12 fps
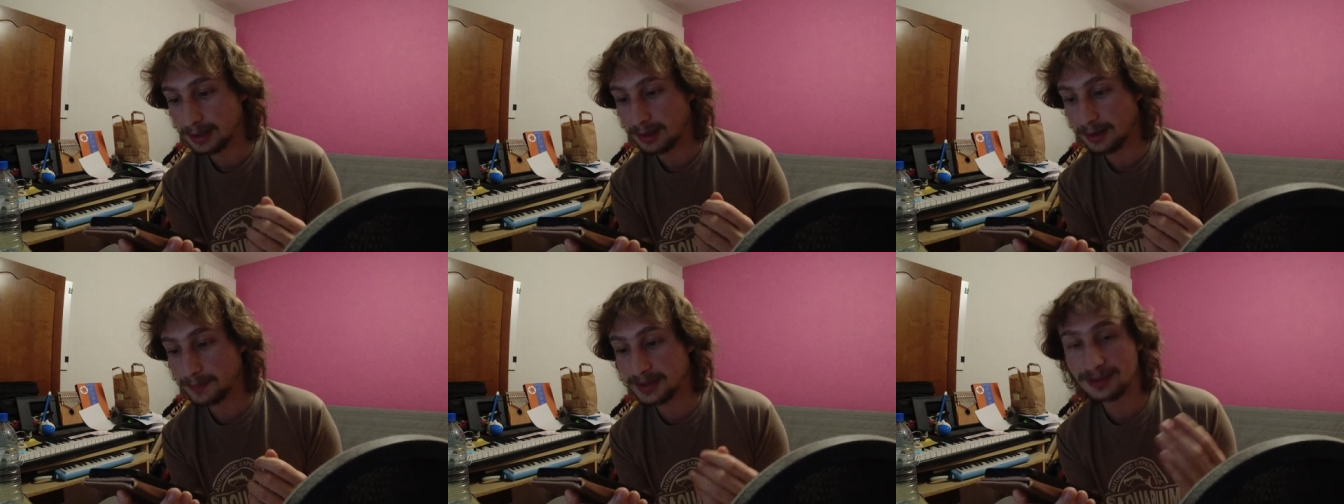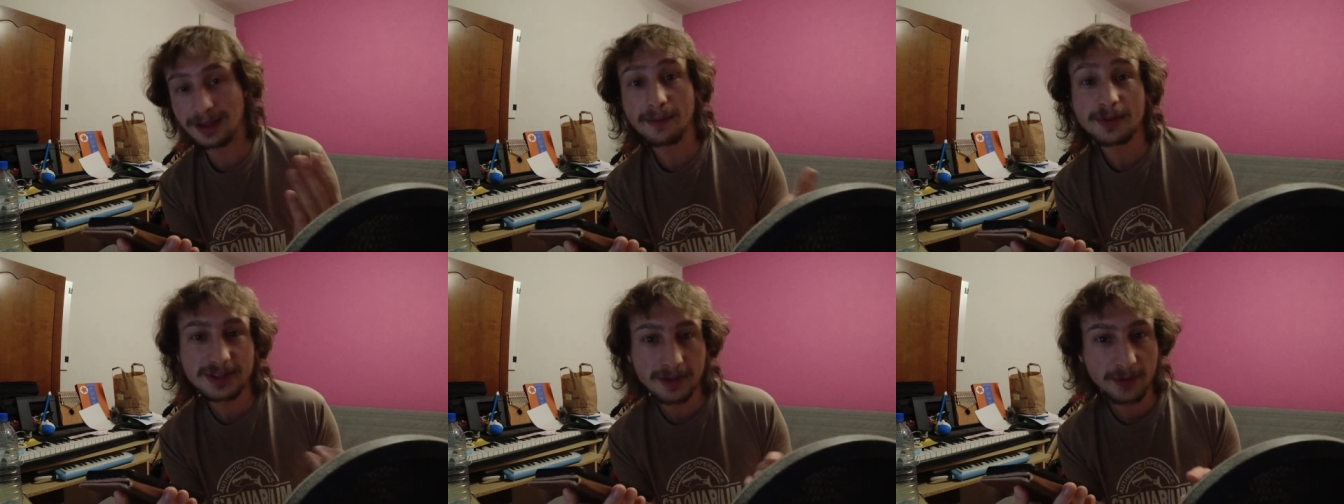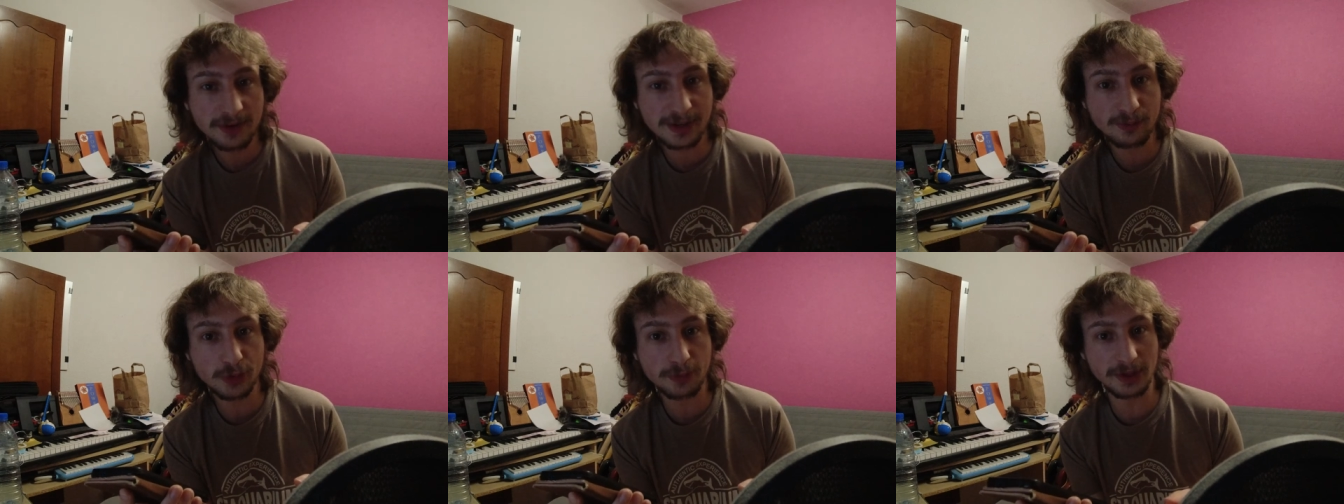I mean, I mean, some of
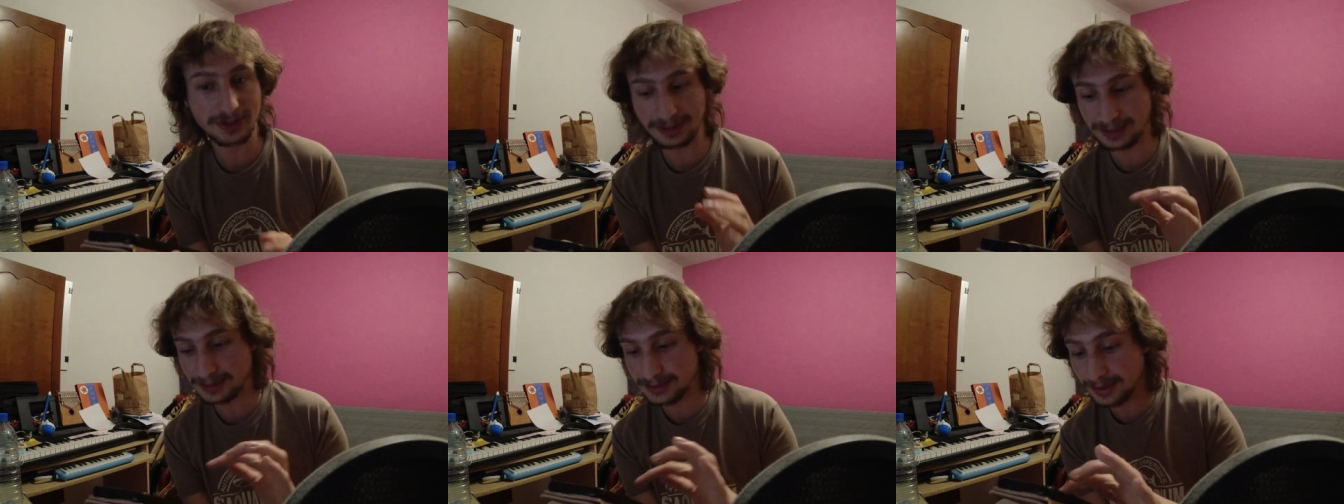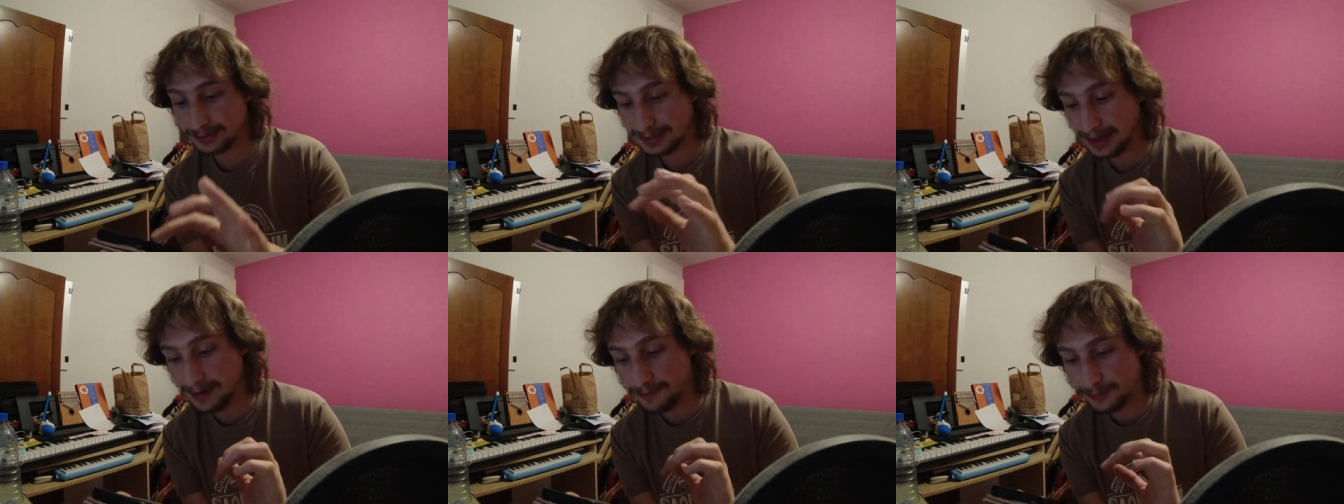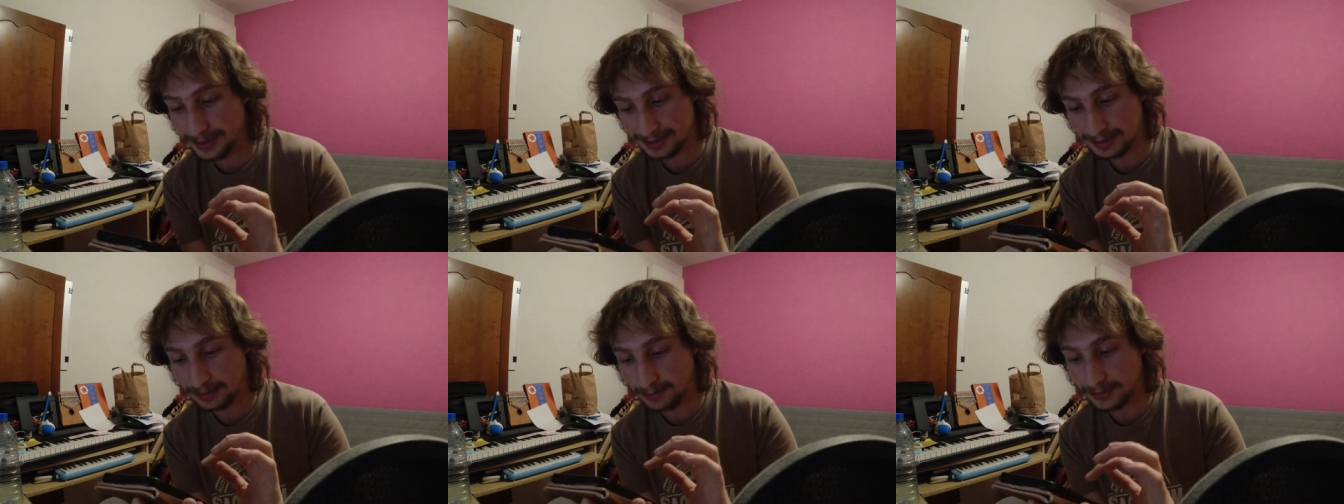them do, but it's not every
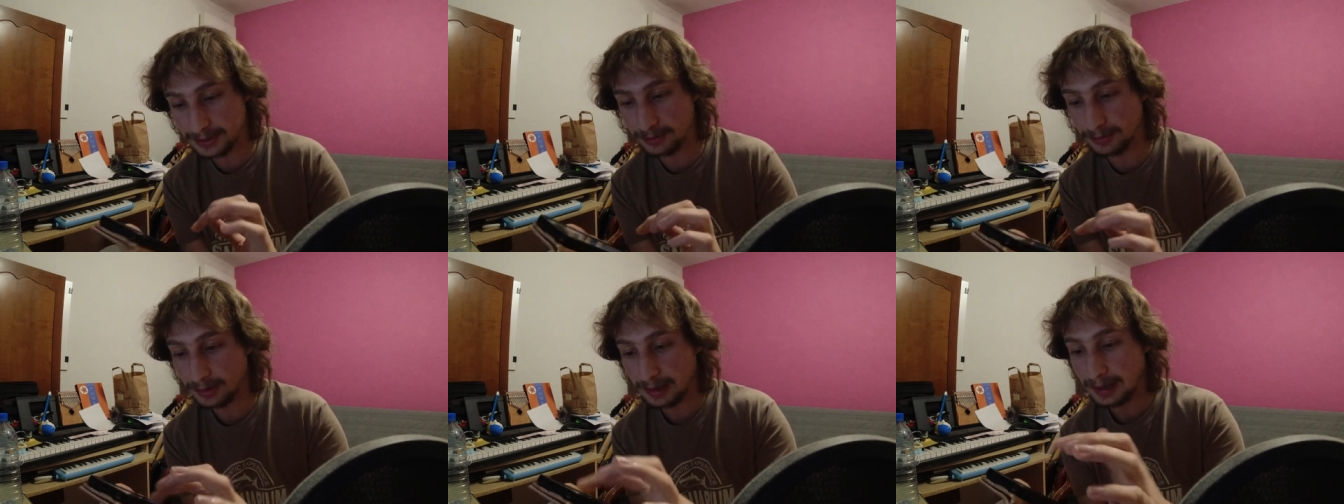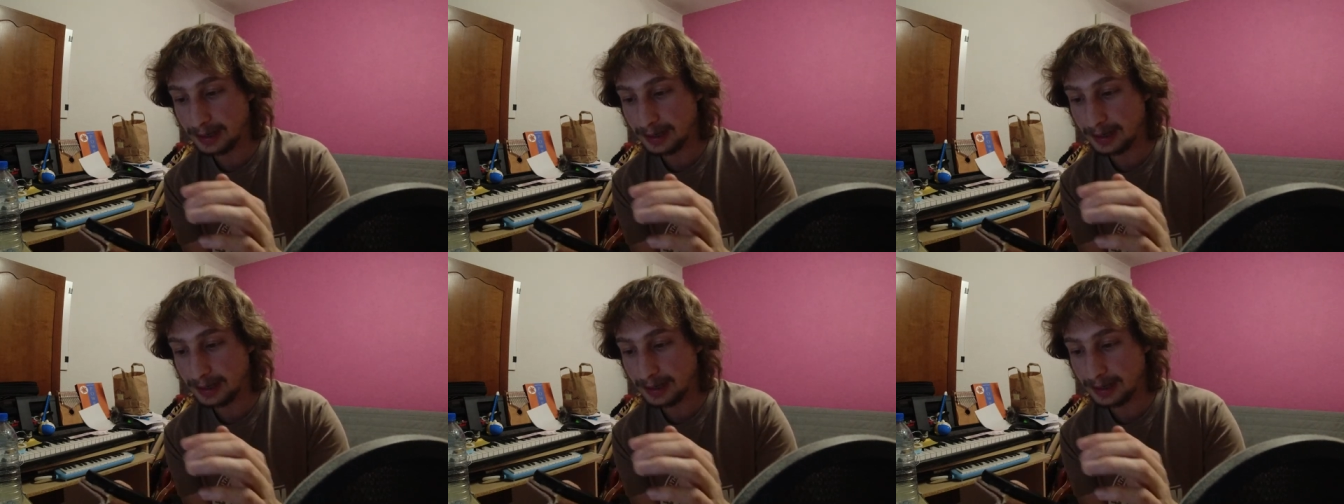single video.